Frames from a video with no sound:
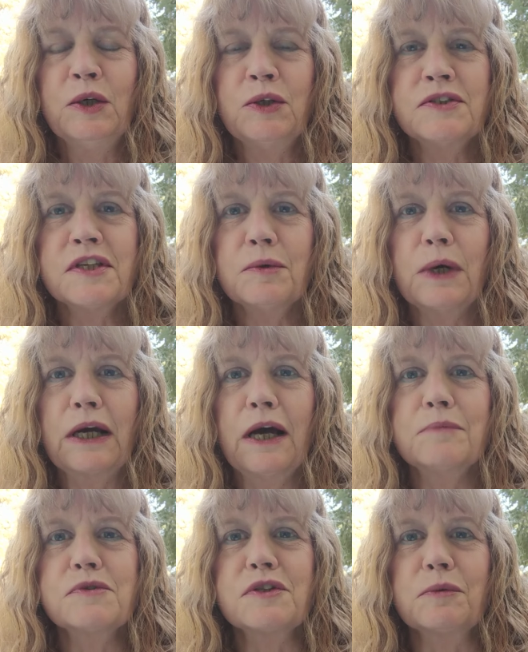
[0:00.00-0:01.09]
see what
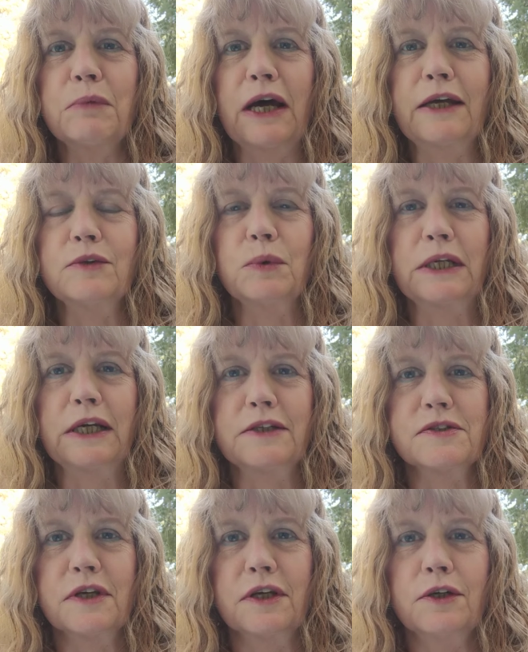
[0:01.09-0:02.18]
comes to mind when I
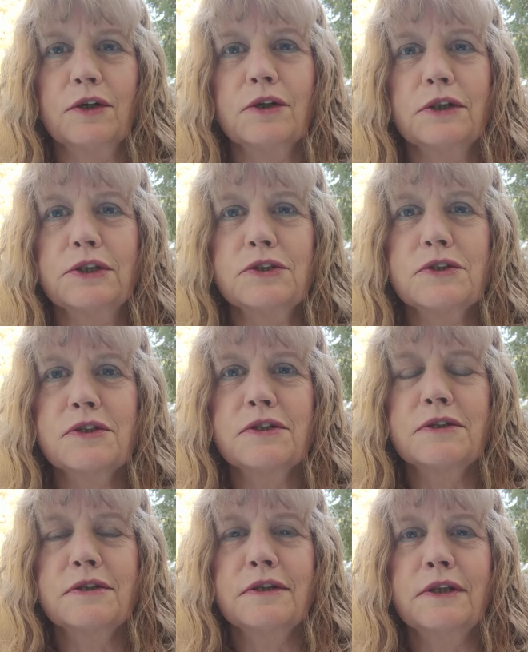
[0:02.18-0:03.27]
say courage.
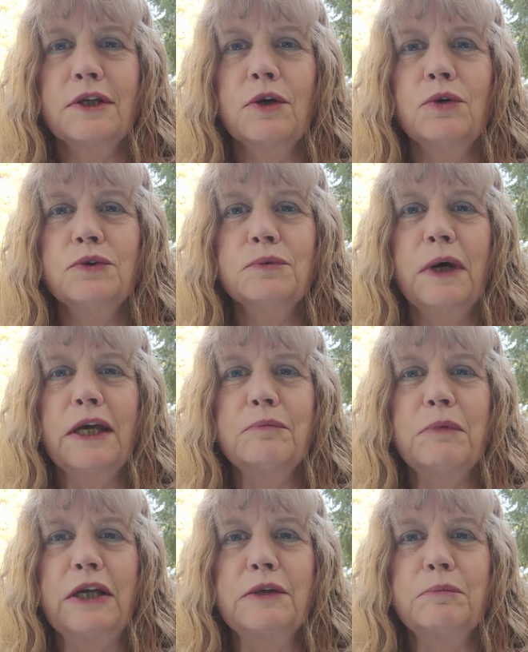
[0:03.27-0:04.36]
The old way
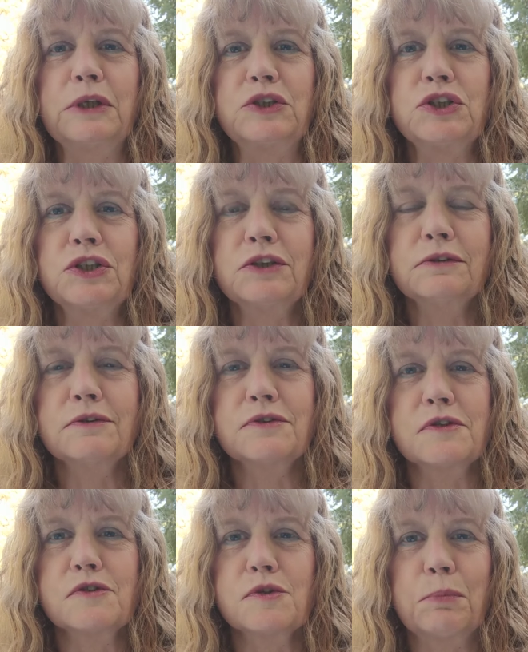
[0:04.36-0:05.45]
might have been shields
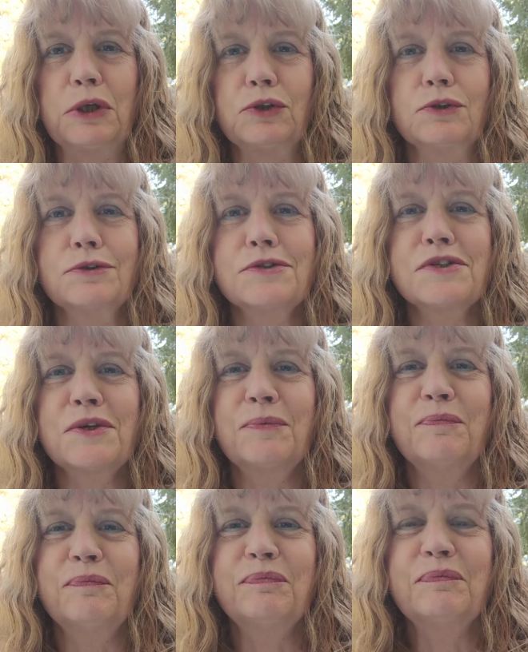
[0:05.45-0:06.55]
and spears,
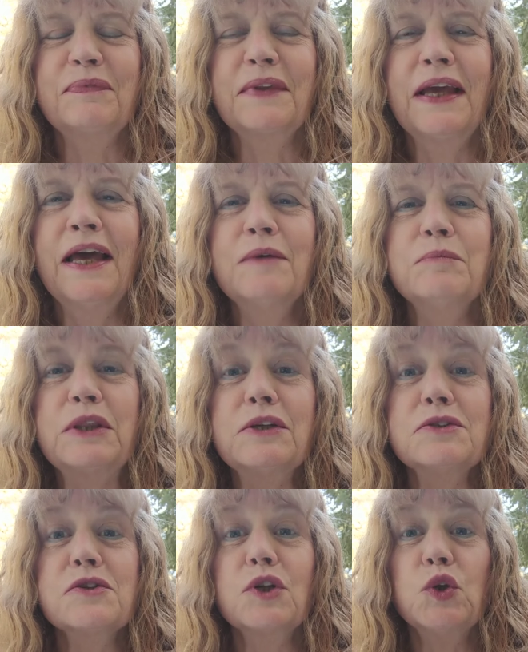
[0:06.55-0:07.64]
but
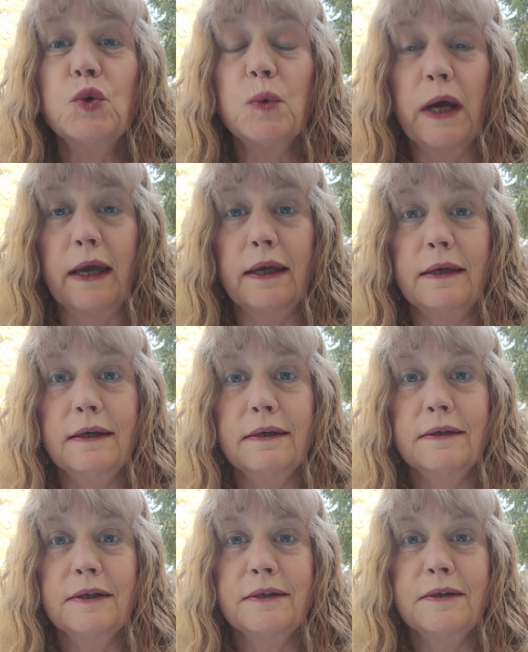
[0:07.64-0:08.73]
there's a new way
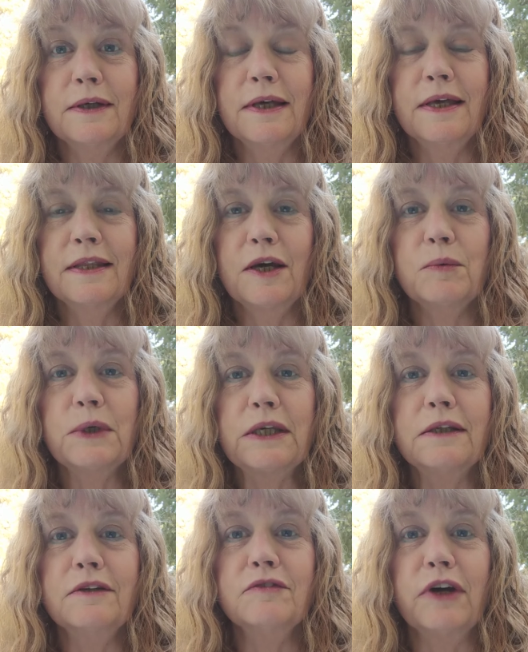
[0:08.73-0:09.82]
that we
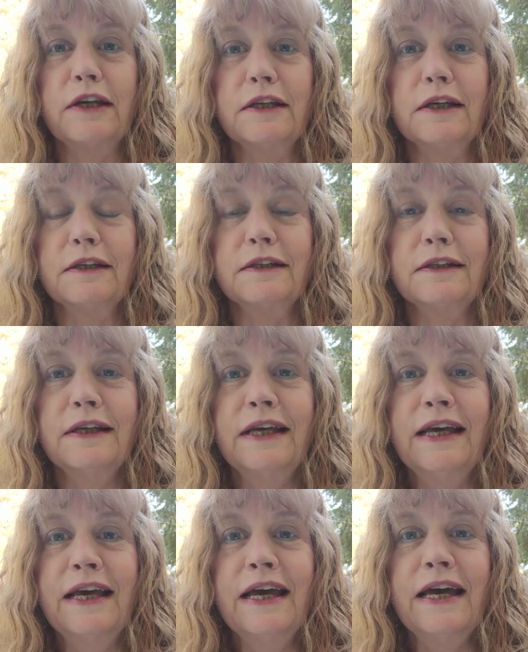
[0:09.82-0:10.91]
can invite in.
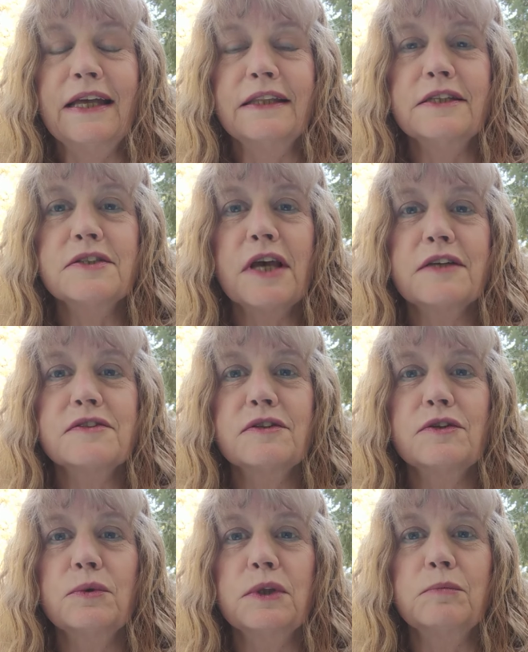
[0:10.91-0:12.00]
And this has to
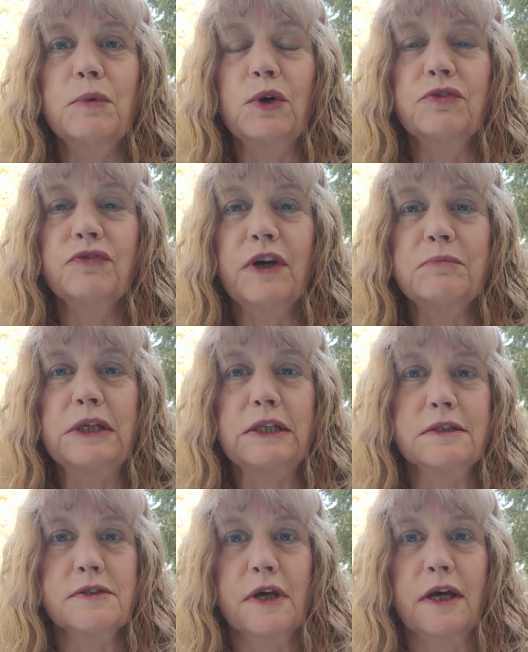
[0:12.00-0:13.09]
do with a more
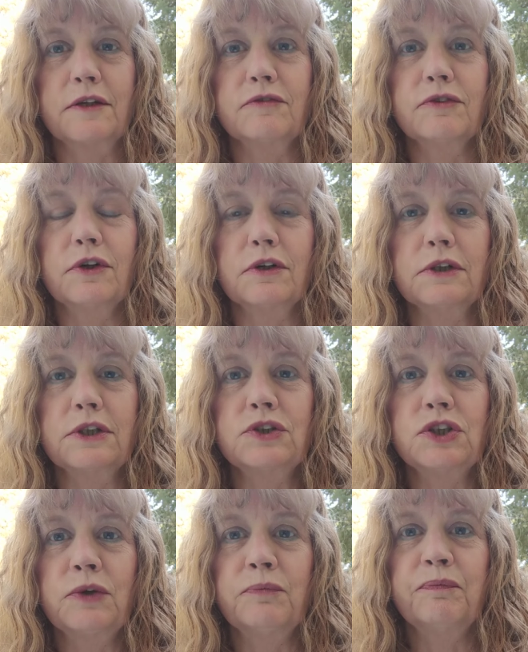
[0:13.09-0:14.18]
feminine side of courage,